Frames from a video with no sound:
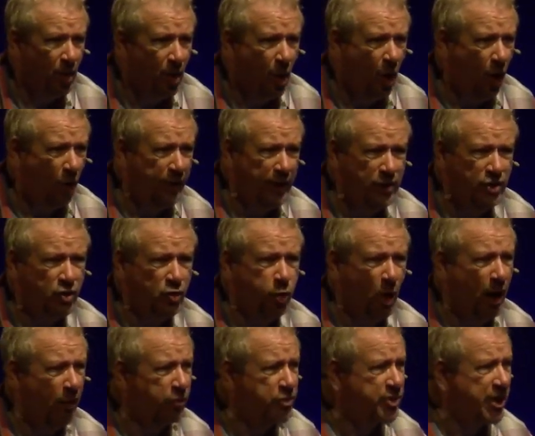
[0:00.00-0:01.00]
All these
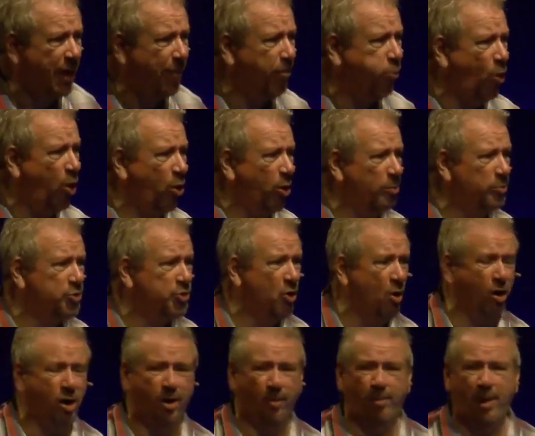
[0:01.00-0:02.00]
12-step programs
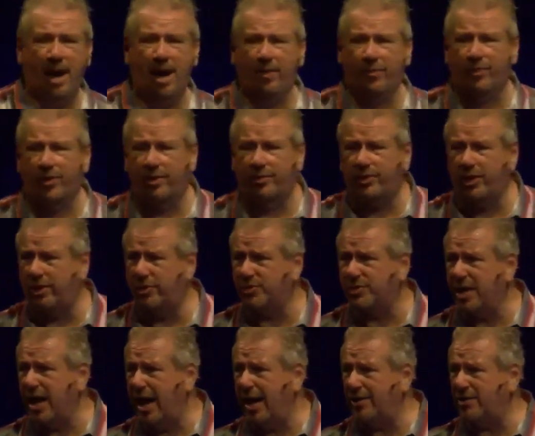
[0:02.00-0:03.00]
talk about that
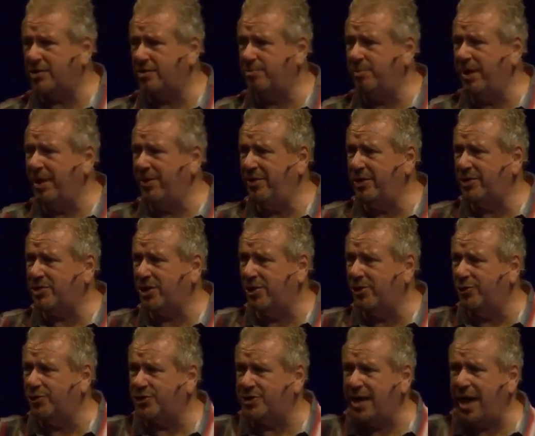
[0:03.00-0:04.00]
there's got to be this
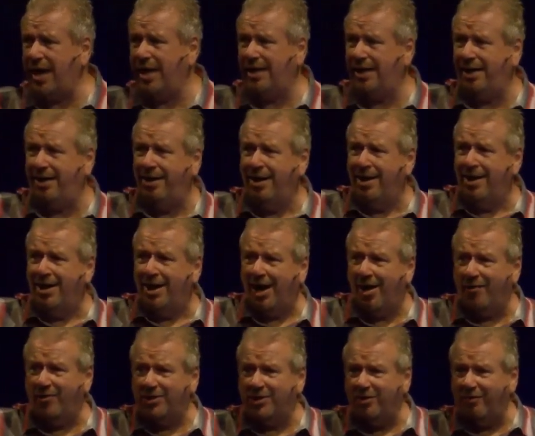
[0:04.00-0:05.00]
understanding
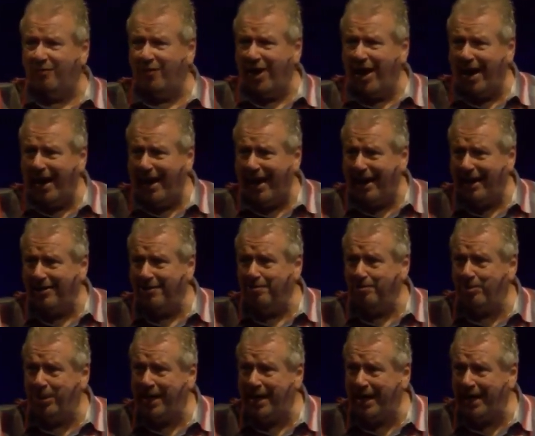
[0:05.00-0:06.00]
of a divine
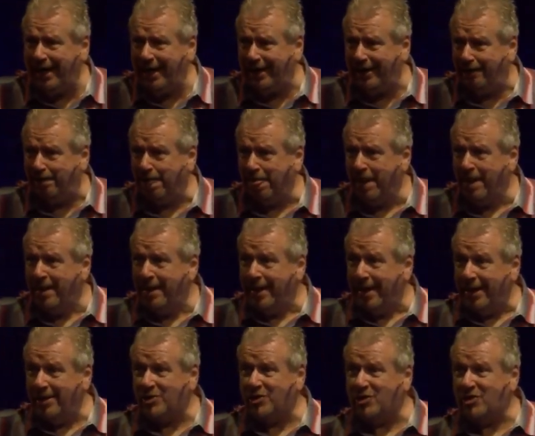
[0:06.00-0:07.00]
being.
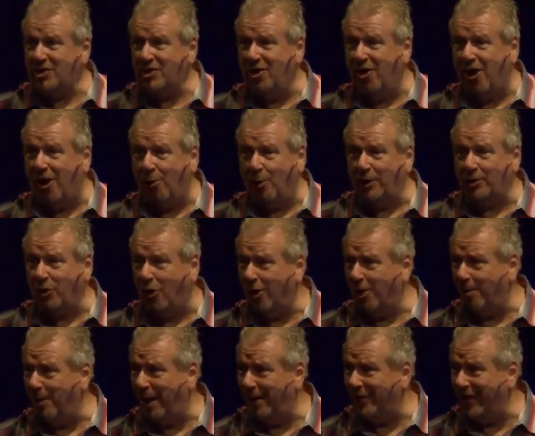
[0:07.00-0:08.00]
In CR, we
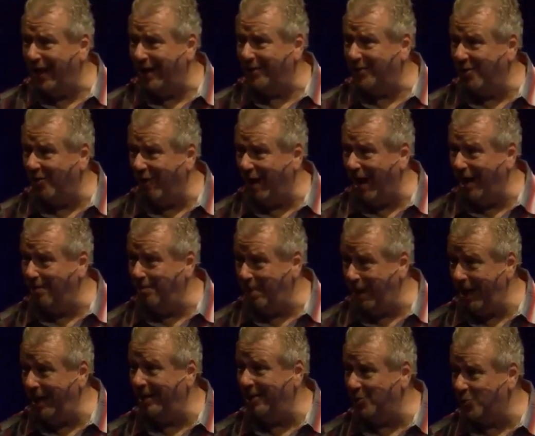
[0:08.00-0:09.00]
talk about that divine
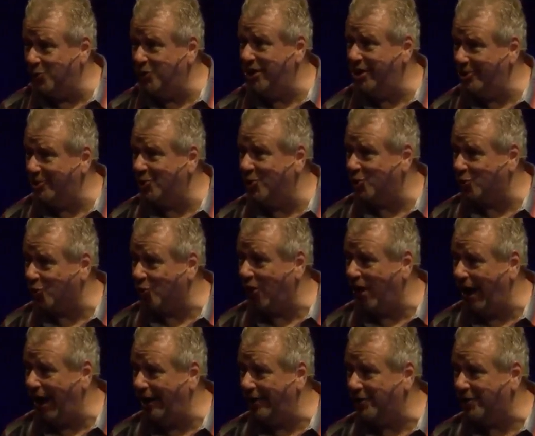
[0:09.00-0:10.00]
being is Jesus
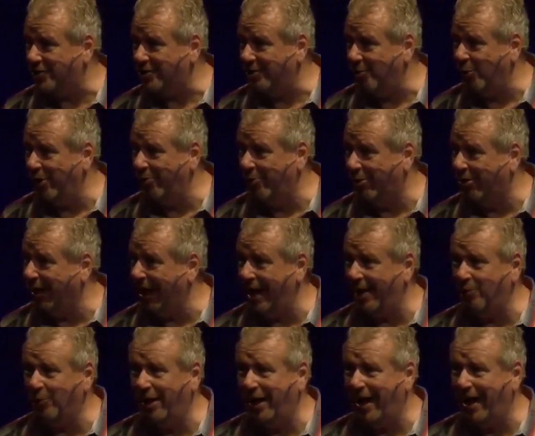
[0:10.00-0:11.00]
Christ. We were
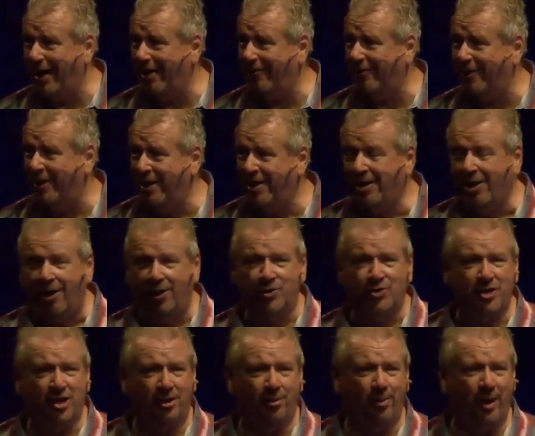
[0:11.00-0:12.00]
glad we have our
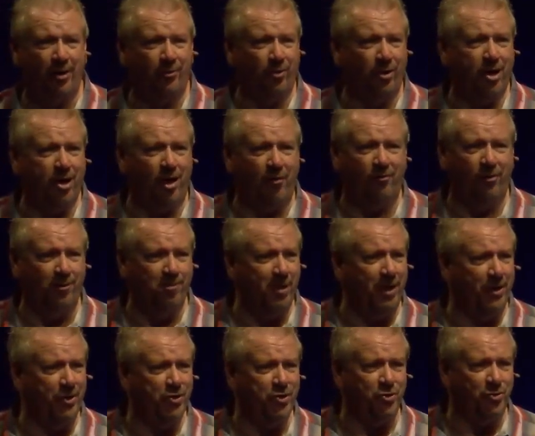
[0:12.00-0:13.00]
Celebrate Recovery
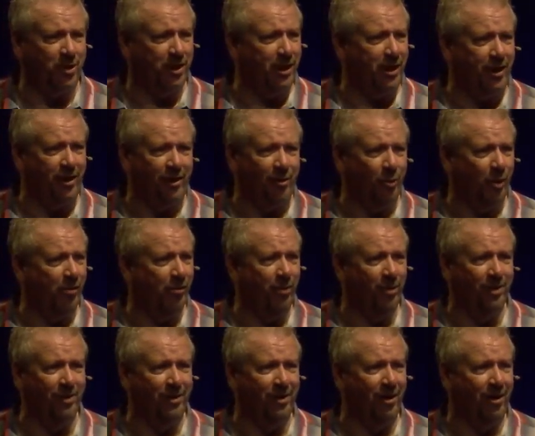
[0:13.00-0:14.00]
ministry here. We
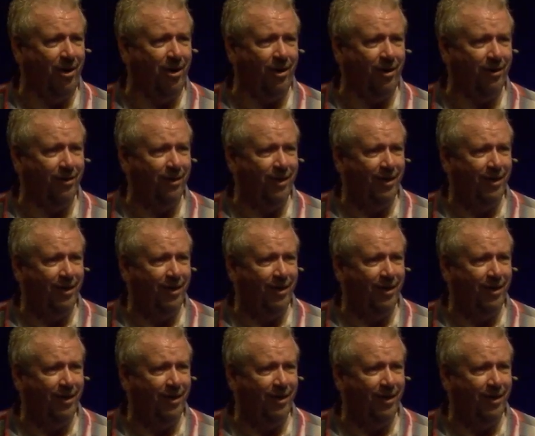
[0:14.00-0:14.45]
really are.